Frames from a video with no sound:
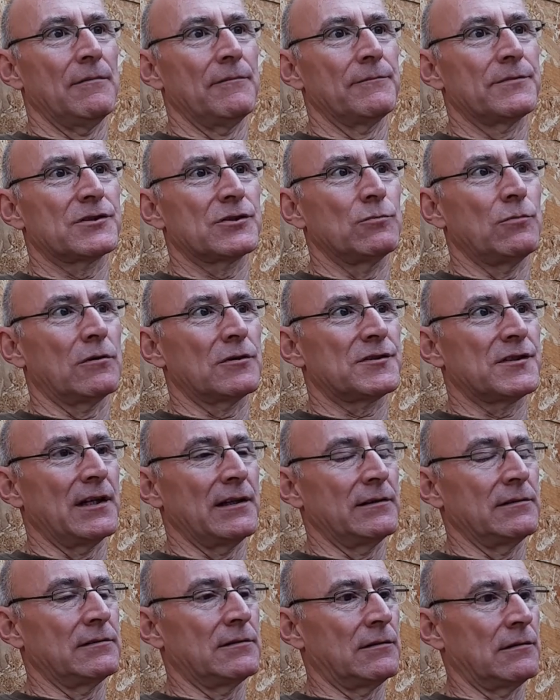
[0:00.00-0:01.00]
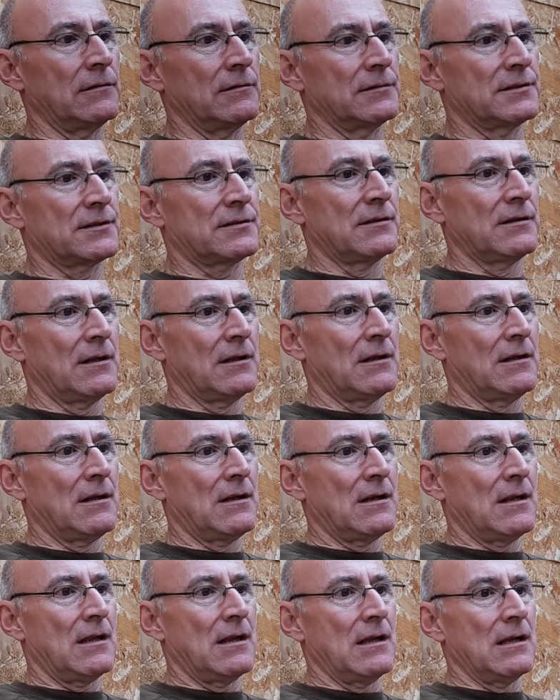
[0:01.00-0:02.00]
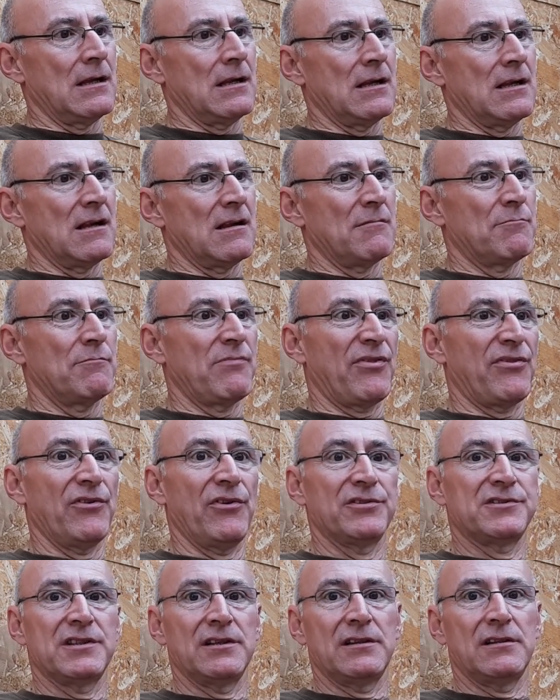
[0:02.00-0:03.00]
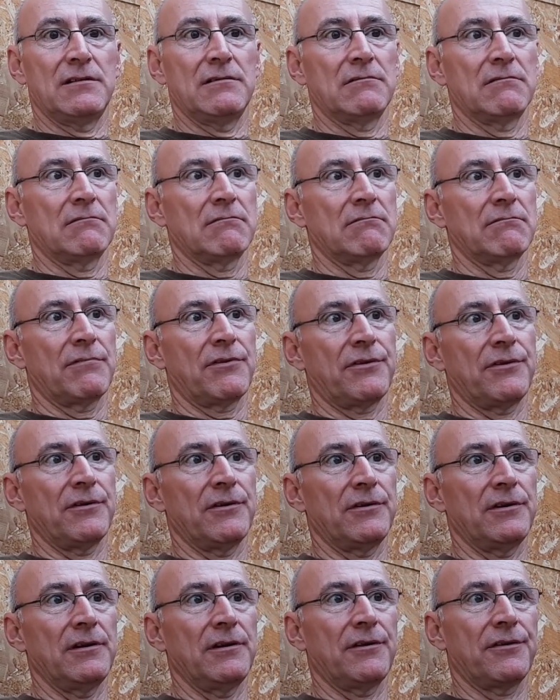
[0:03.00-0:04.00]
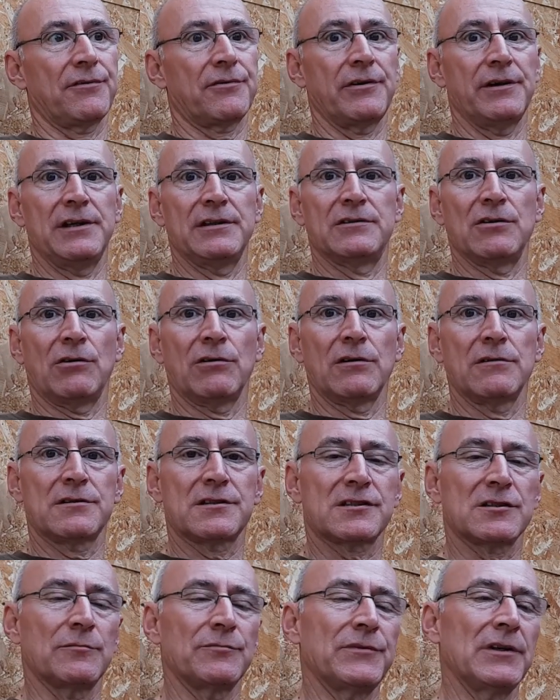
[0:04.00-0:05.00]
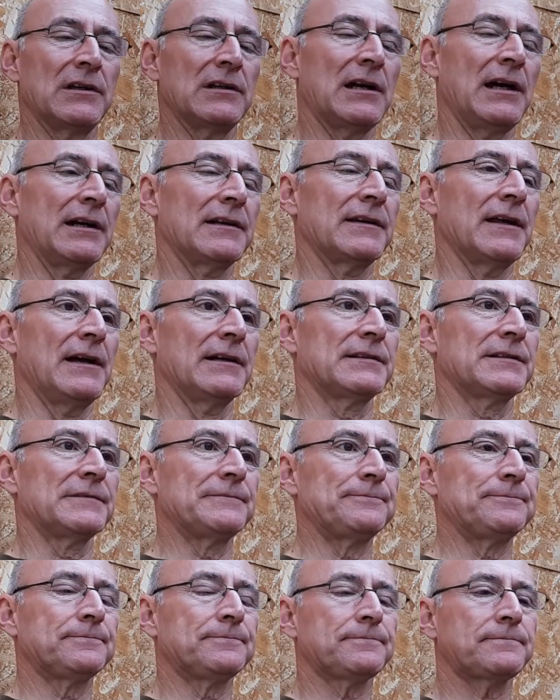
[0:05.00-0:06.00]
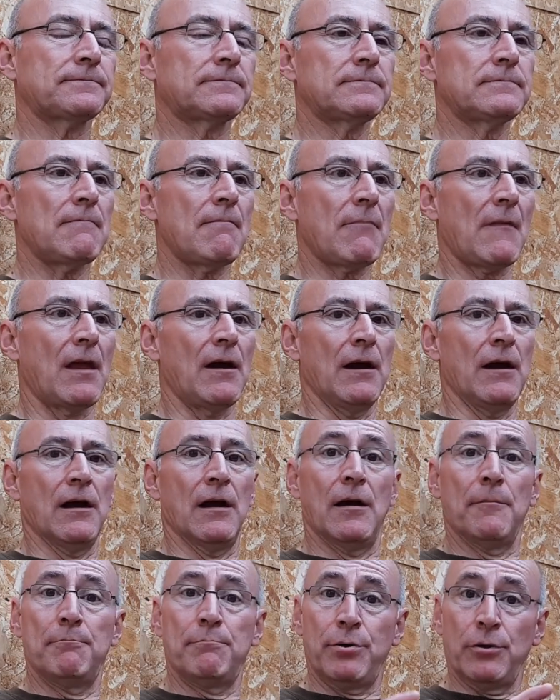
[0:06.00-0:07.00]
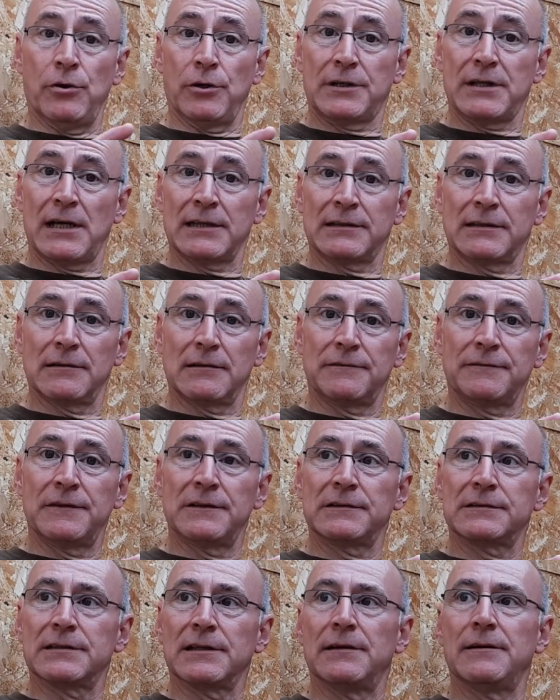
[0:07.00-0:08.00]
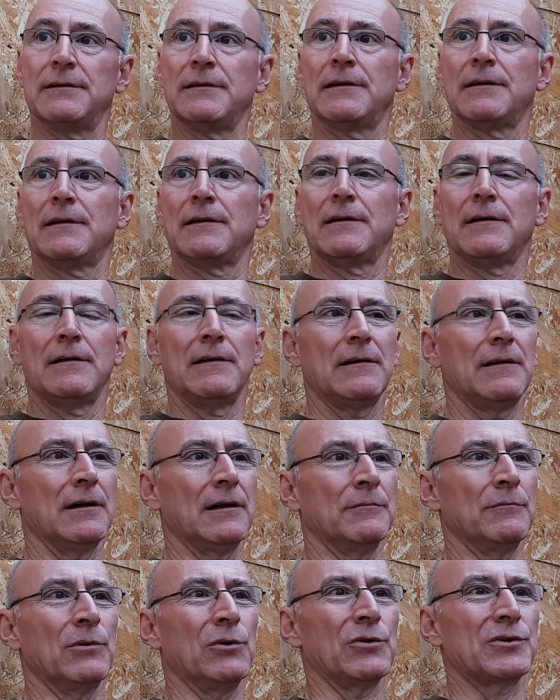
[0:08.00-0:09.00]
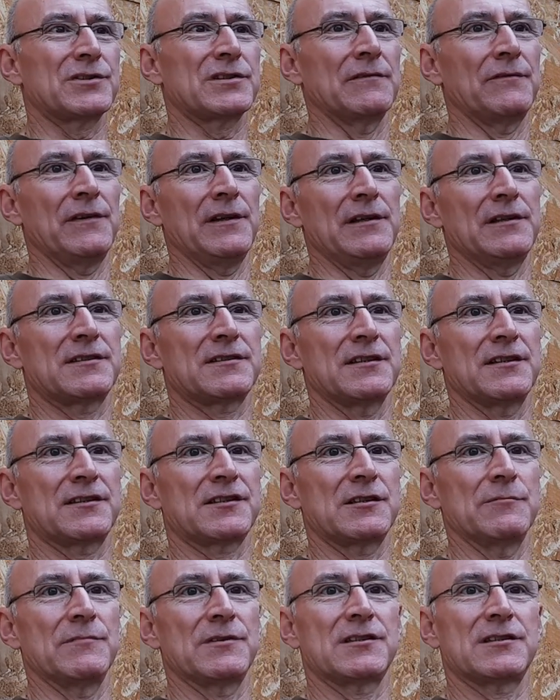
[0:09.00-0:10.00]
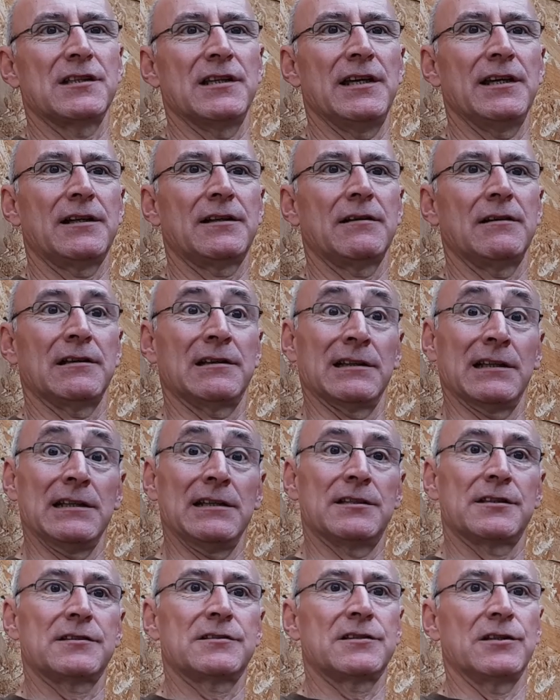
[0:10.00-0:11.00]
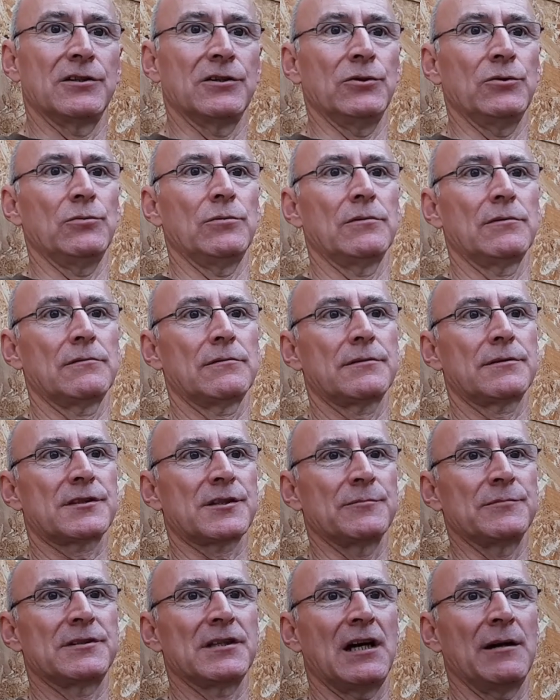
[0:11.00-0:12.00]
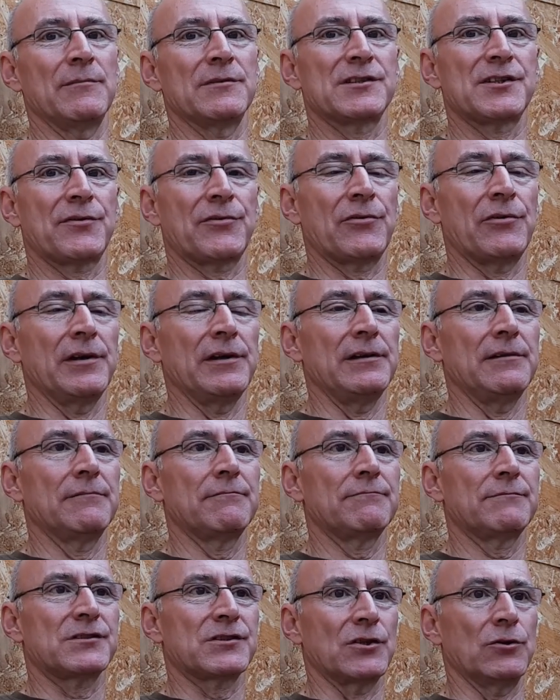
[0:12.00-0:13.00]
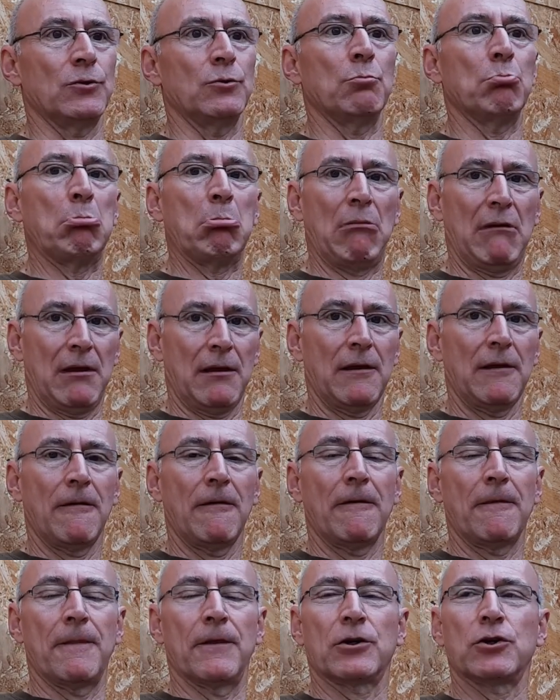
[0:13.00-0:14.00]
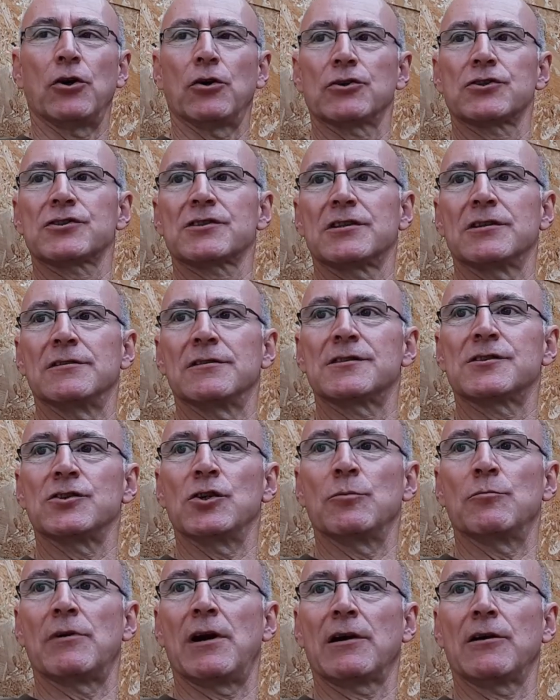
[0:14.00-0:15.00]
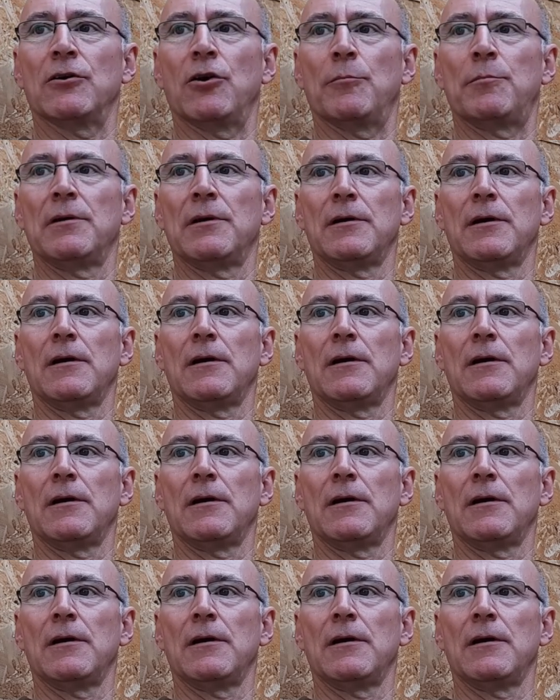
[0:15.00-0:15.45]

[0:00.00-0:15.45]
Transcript: So what's that in dollars? $33, something like that, per candle filter. And most of these systems take at least 2, sometimes 3, so the cost can soon rack up.